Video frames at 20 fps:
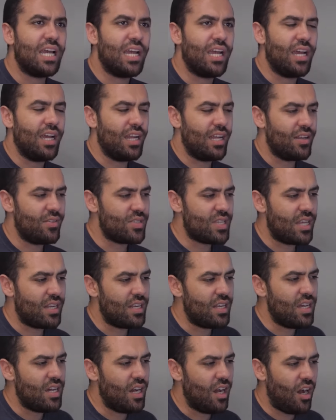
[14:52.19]
And uh, it was that
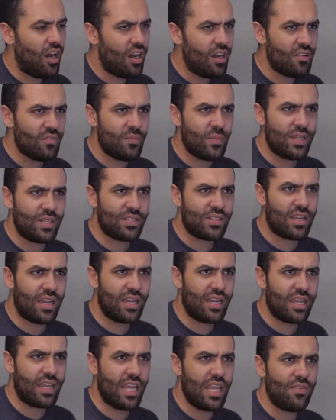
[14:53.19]
Hoffman just
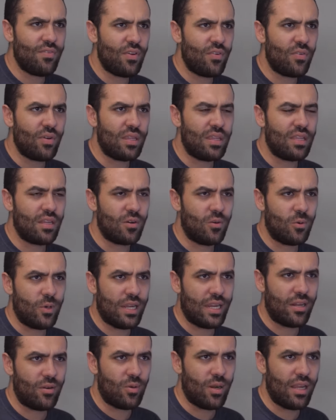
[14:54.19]
kind of gave everything
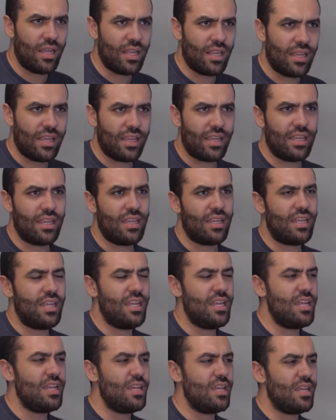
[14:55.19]
away, right? Like
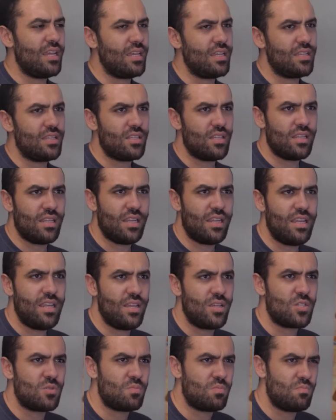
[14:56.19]
he he
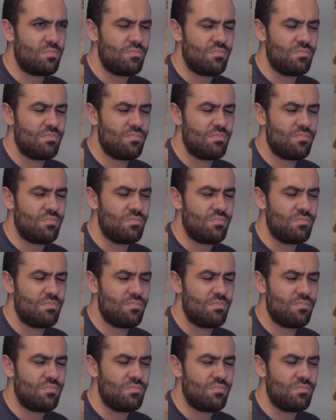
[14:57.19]
is